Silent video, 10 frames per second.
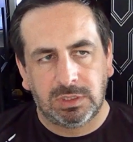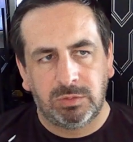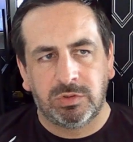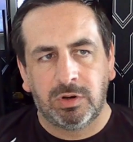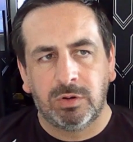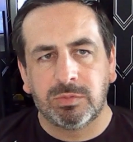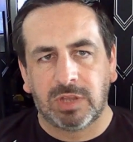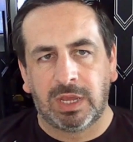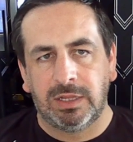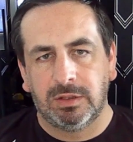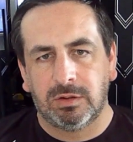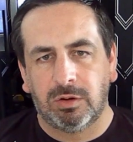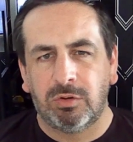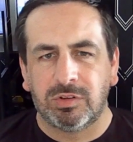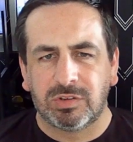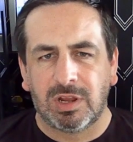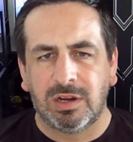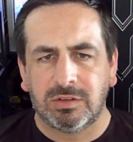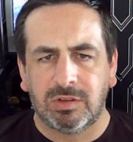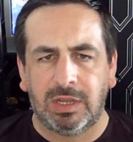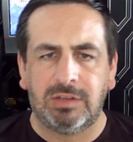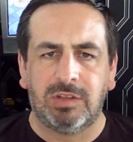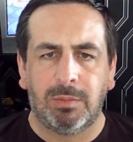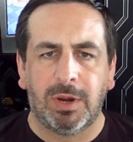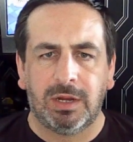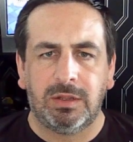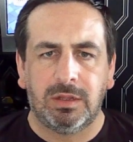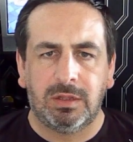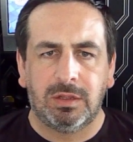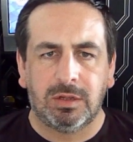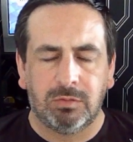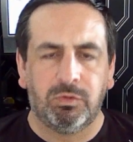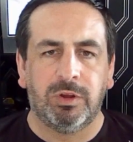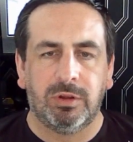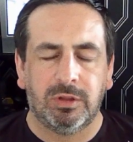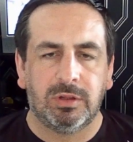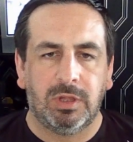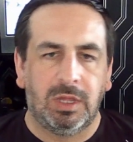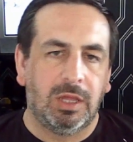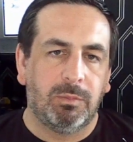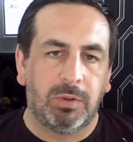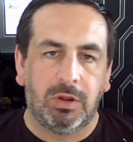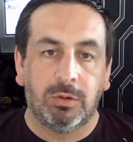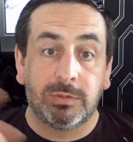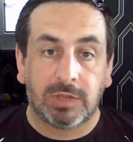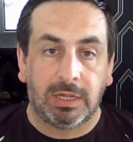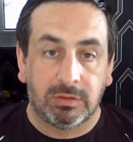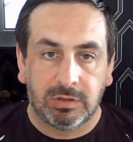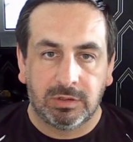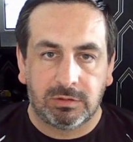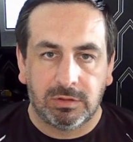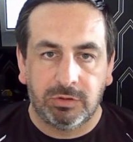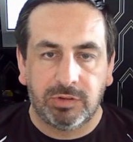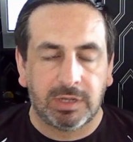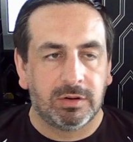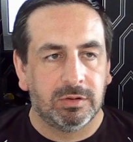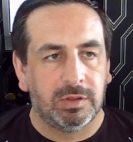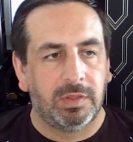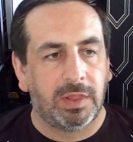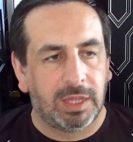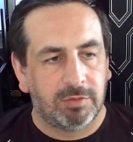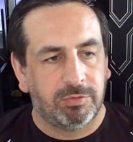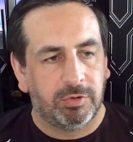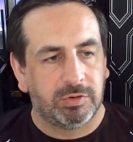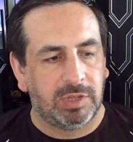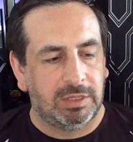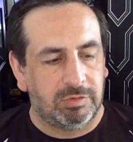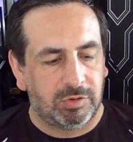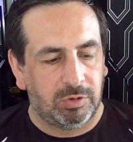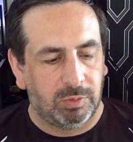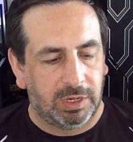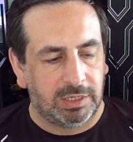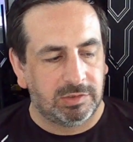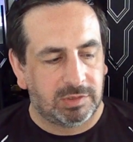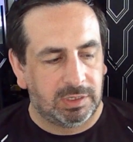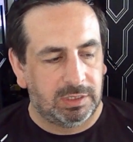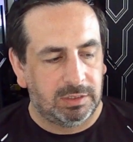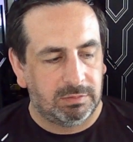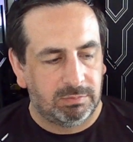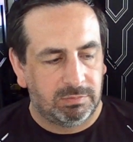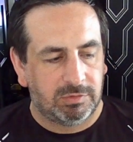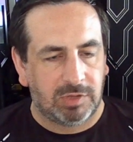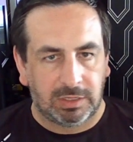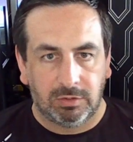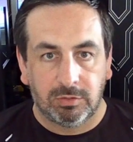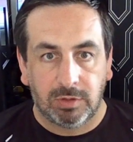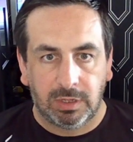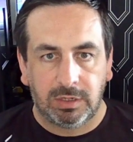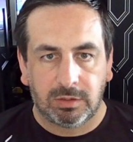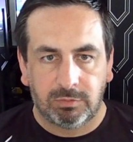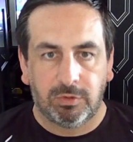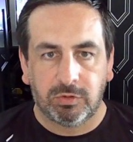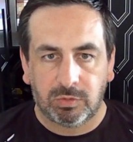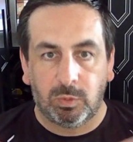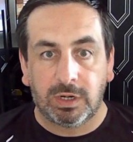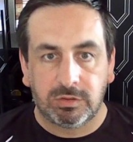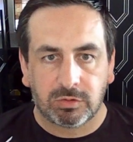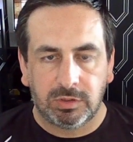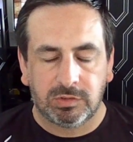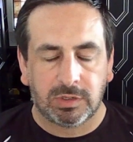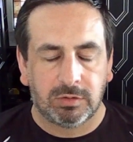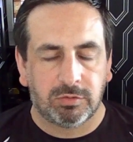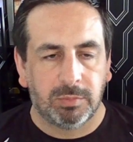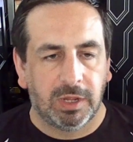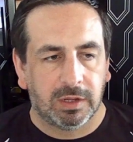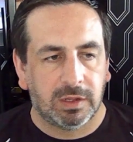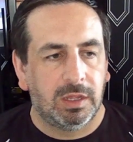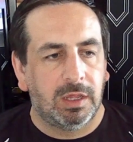It was an upscaler, or a Scart to HDMI converter, but it upscaled the signal, and then that forced it into a HD signal, and you could force a widescreen signal from that.